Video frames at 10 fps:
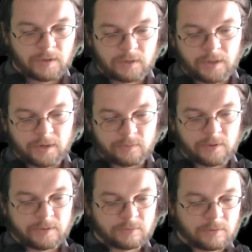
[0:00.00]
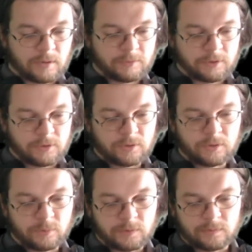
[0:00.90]
And likewise with object
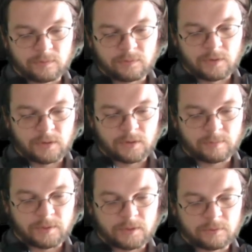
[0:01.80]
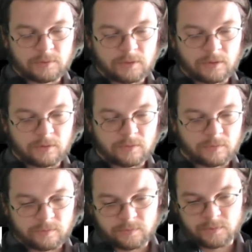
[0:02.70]
2, because we
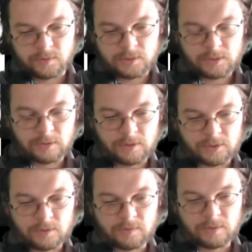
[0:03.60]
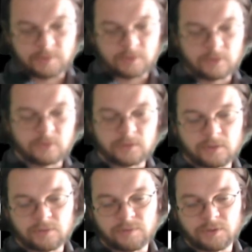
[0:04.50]
know what the acceleration of object
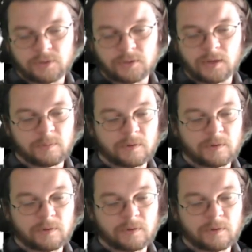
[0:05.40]
is as a function of time.